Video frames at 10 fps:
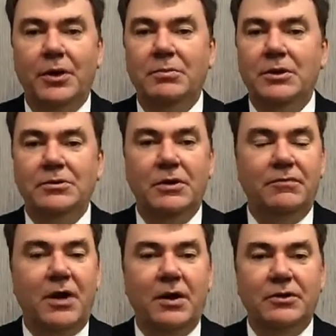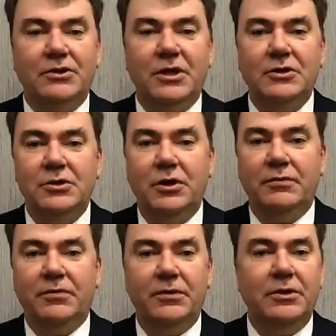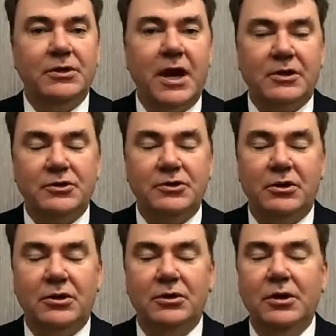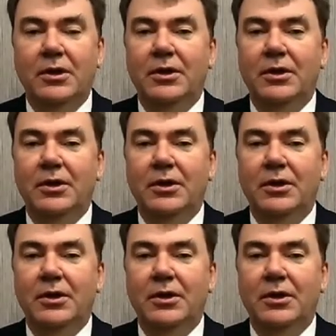That means they file a Schedule F on their tax return.